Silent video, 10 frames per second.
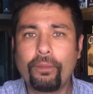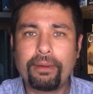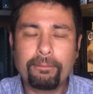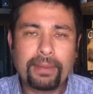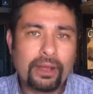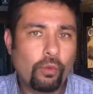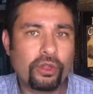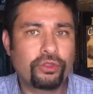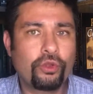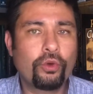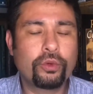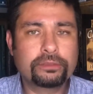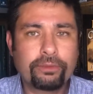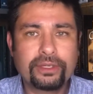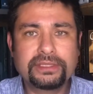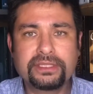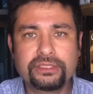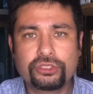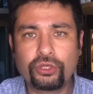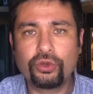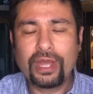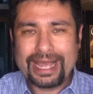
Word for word: but by what the law was pointing to,